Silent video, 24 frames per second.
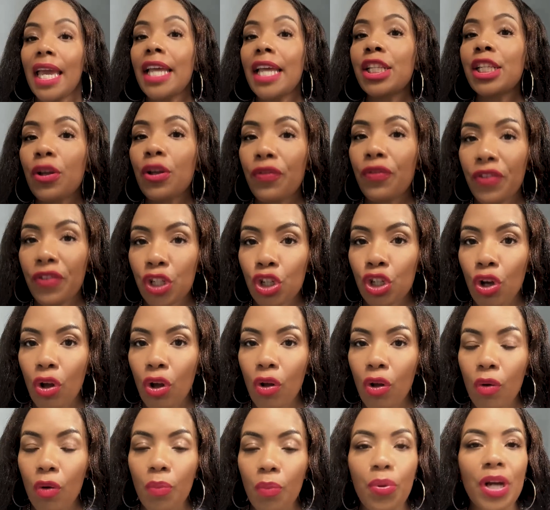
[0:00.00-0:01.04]
It's
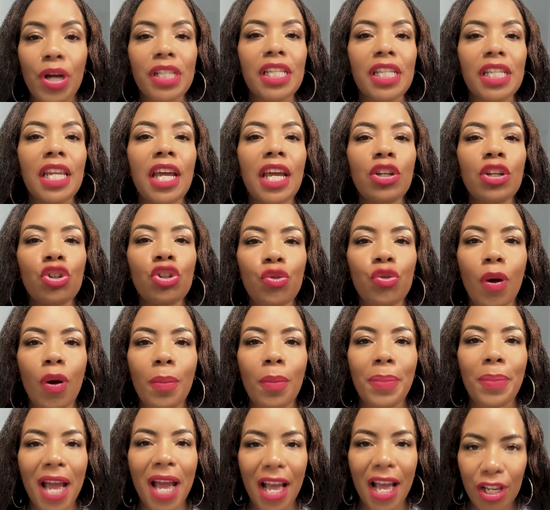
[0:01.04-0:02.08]
official. President Trump